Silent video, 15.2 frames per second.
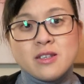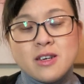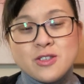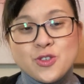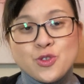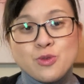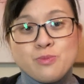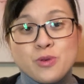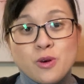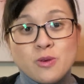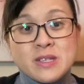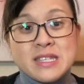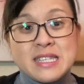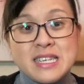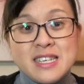us to
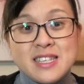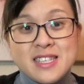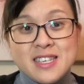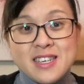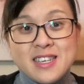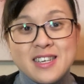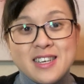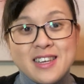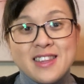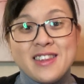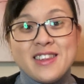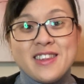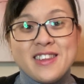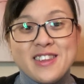proceed, and